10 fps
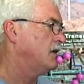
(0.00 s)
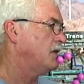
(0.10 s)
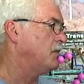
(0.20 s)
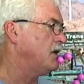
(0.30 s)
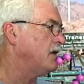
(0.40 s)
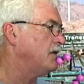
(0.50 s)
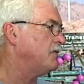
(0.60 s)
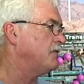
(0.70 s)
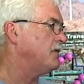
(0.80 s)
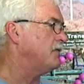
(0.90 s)
I mean,
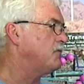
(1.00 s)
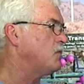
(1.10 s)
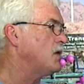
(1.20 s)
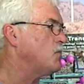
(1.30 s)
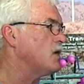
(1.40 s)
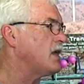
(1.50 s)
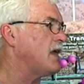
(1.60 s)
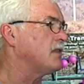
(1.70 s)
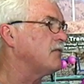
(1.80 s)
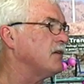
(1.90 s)
if, if we wouldn't
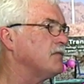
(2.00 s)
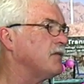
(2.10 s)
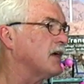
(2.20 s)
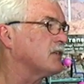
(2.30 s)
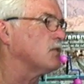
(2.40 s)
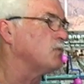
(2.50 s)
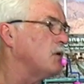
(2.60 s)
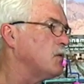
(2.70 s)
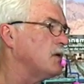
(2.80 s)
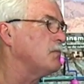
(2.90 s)
have the fear factor, we
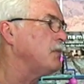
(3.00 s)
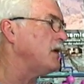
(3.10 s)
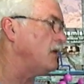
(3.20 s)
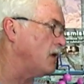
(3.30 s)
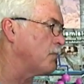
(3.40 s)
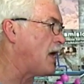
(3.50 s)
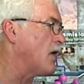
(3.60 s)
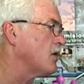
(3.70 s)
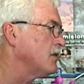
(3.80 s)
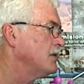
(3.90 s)
wouldn't be on
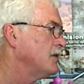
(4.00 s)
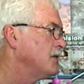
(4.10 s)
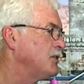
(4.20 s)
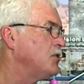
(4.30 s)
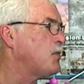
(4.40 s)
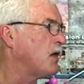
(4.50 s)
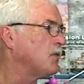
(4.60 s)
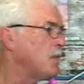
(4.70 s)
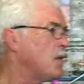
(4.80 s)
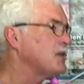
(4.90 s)
power. We'd
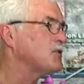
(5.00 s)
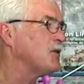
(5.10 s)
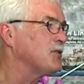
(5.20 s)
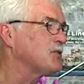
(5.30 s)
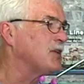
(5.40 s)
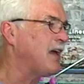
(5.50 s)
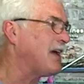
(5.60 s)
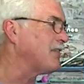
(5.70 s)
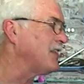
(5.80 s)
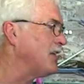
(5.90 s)
probably be much closer to
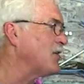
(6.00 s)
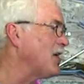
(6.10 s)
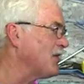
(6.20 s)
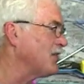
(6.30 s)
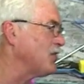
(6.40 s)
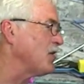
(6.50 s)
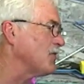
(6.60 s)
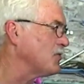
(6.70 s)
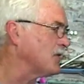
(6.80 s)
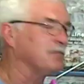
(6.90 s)
have cleaner air than you
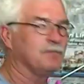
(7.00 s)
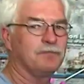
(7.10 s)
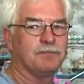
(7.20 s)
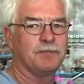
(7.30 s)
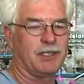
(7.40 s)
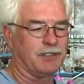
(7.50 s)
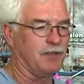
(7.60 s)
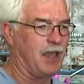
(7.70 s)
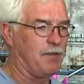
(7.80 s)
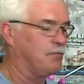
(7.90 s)
ever were because
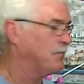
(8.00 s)
of that.